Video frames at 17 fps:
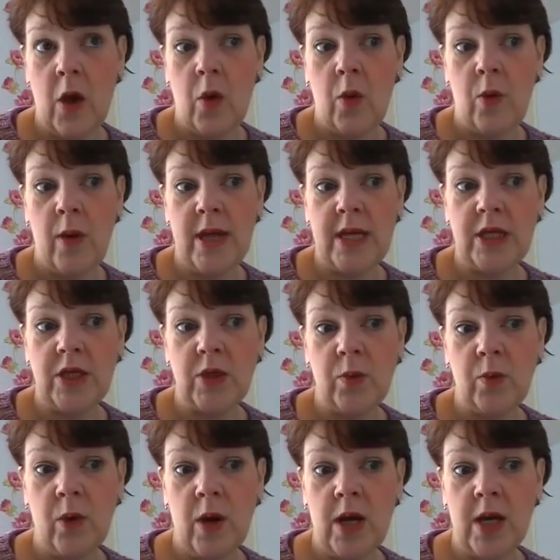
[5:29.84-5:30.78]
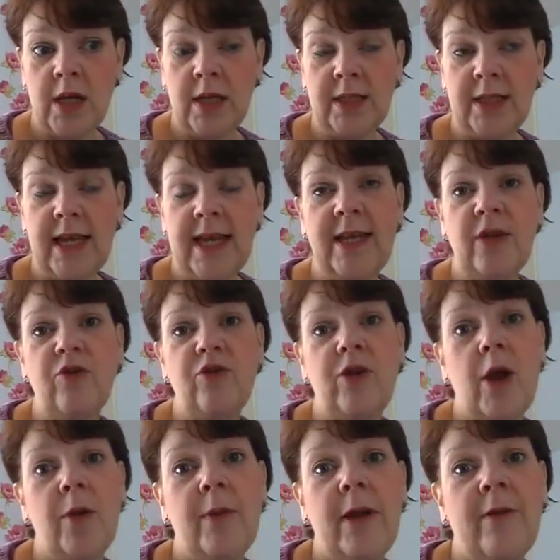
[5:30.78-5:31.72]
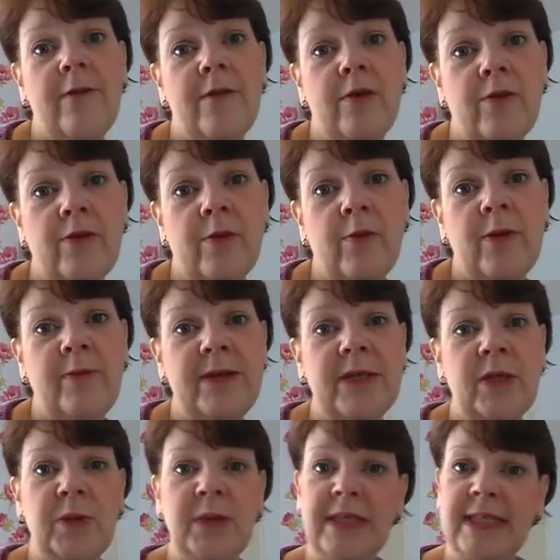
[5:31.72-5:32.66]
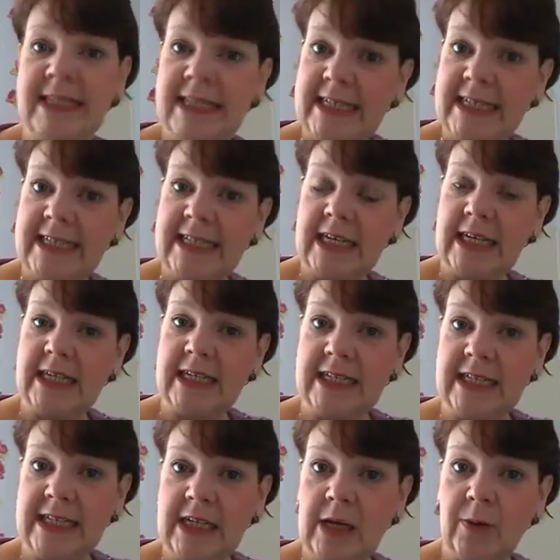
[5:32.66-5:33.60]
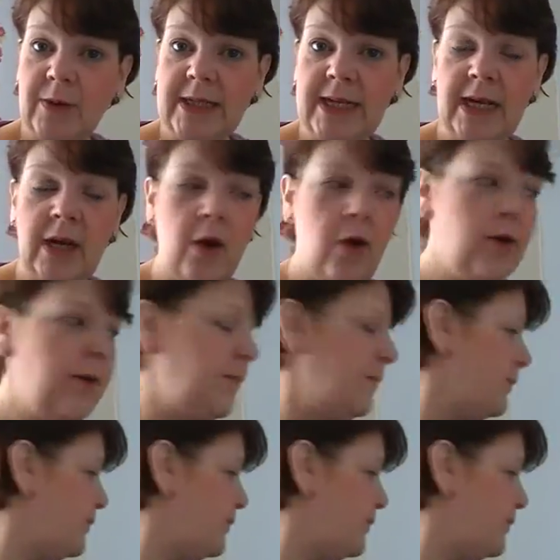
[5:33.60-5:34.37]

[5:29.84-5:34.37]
which was in Trout Mail Forum. We've been doing a tea cozy along,